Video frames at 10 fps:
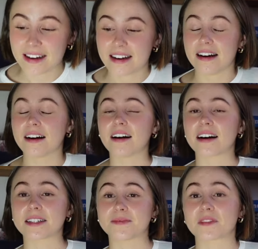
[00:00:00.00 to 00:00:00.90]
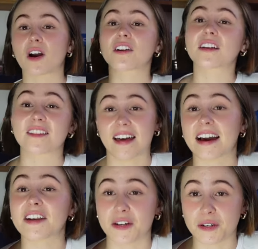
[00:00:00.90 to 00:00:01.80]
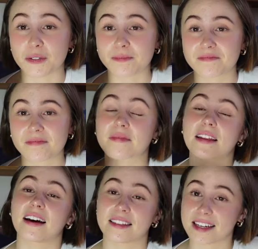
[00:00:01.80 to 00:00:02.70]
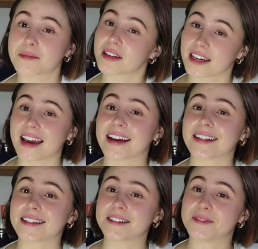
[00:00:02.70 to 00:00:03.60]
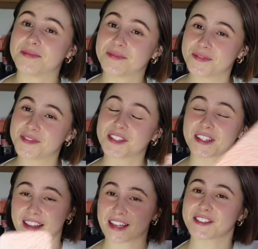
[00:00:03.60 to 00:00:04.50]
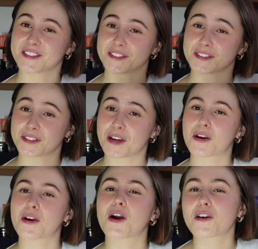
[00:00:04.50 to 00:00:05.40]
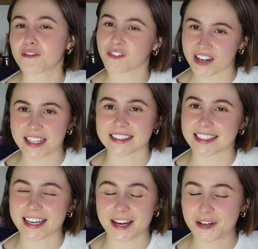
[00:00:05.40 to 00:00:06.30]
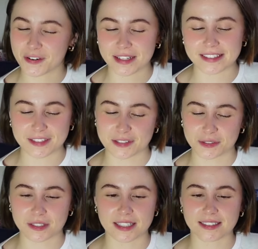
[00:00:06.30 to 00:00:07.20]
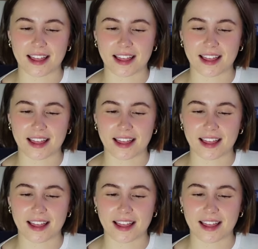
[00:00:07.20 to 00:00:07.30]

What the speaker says: Oh, and on that note, I think I'm going to get in to the listeners' crazy, crazy stories.